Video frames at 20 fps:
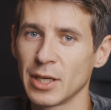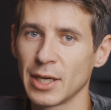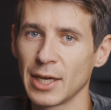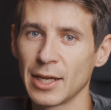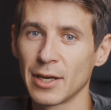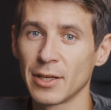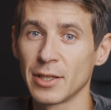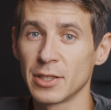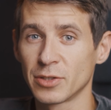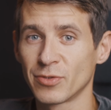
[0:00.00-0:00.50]

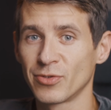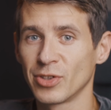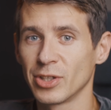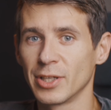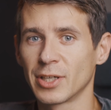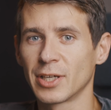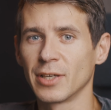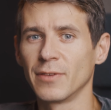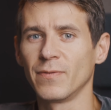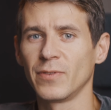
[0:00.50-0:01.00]
and it is
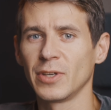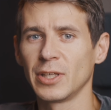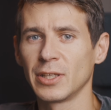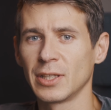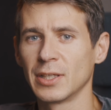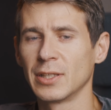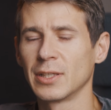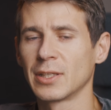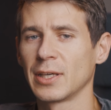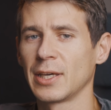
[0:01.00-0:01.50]
really
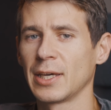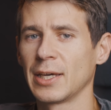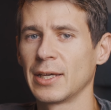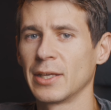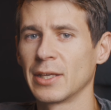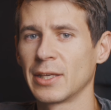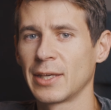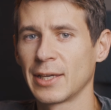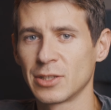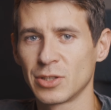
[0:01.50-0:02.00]
convenient
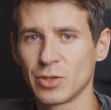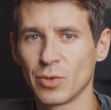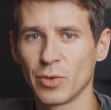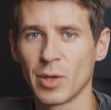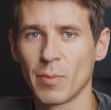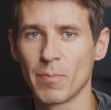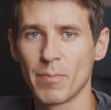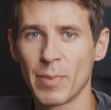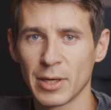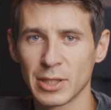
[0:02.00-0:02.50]
and it gets you
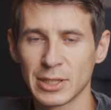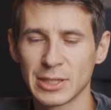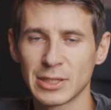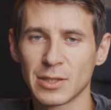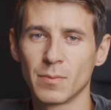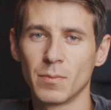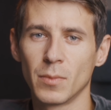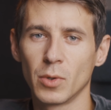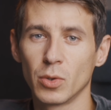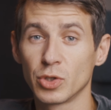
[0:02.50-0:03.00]
the
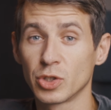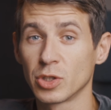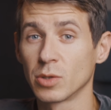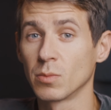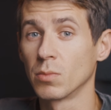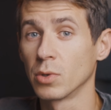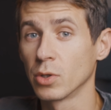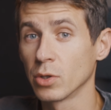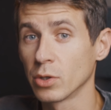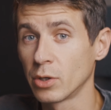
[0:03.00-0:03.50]
best motion
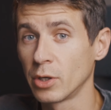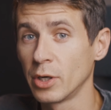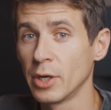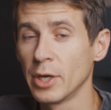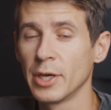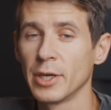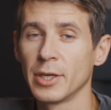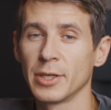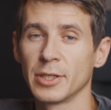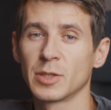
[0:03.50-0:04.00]
blur,
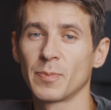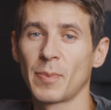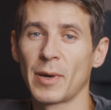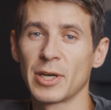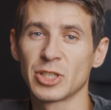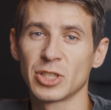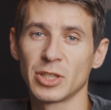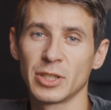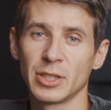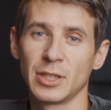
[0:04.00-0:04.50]

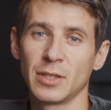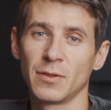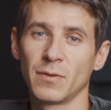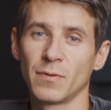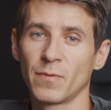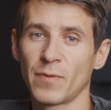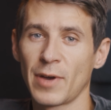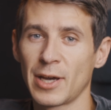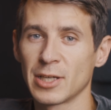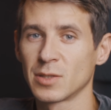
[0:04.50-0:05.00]
especially in
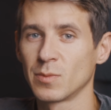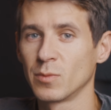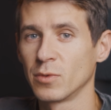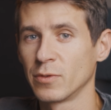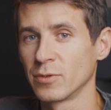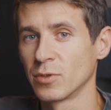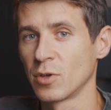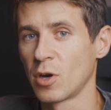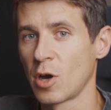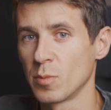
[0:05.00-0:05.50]
fast
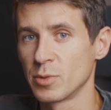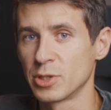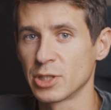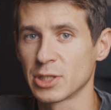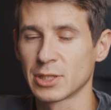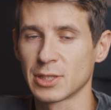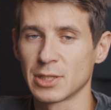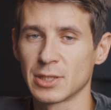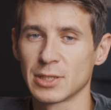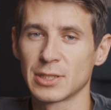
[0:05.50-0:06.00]
moving
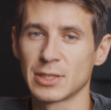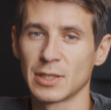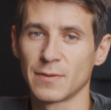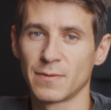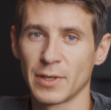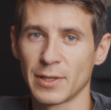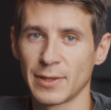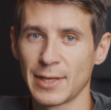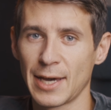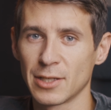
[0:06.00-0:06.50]
objects and
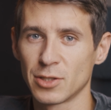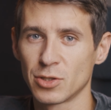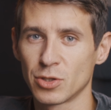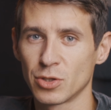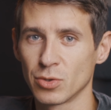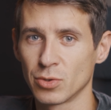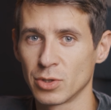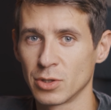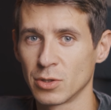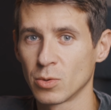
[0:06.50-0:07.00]
stuff like that,
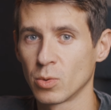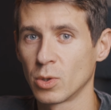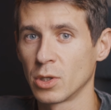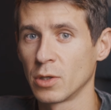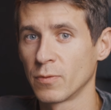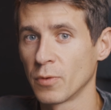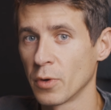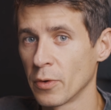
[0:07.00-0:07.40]
shooting 24